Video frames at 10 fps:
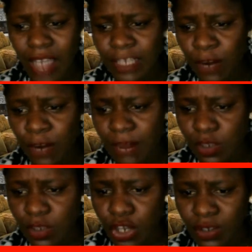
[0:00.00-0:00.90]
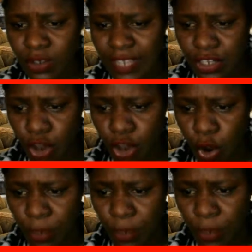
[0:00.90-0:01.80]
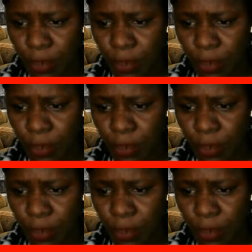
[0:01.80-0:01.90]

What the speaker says: is going on, send in your comments.